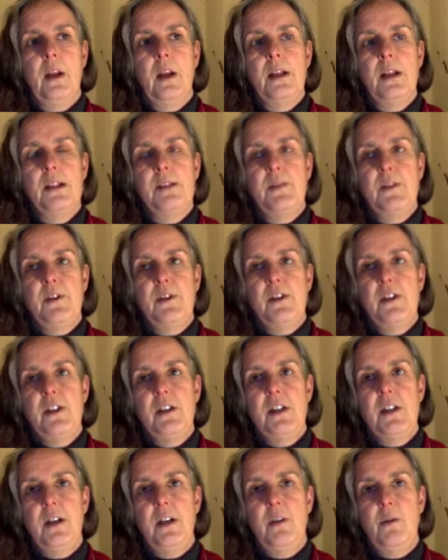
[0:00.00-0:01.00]
Especially
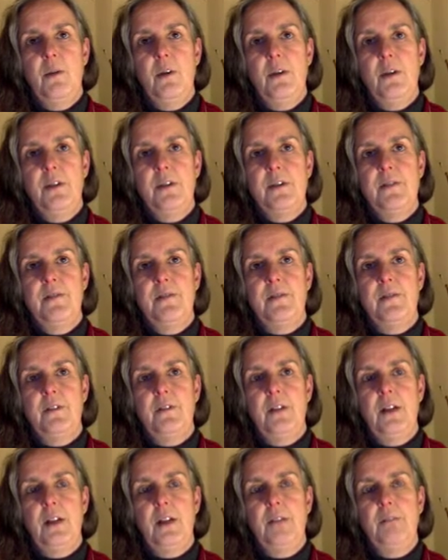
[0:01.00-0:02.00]
that
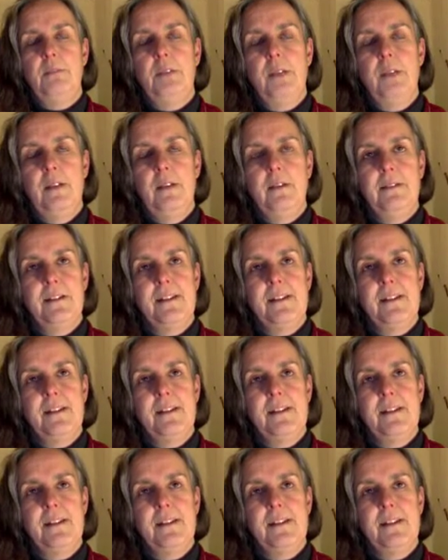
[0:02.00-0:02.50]
wonderful, I'm hearing,